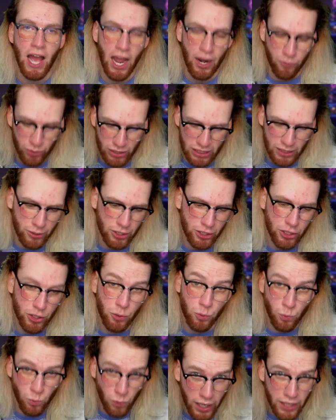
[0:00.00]
I really want to
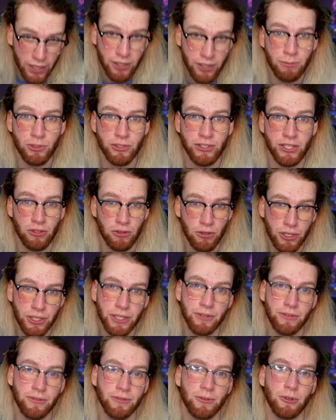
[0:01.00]
know what numbers they're
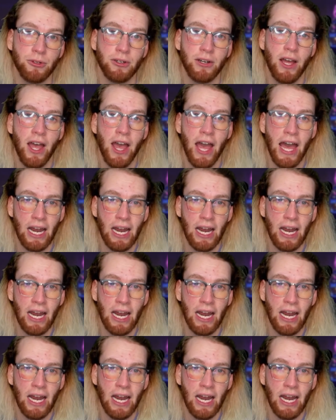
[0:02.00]
looking for,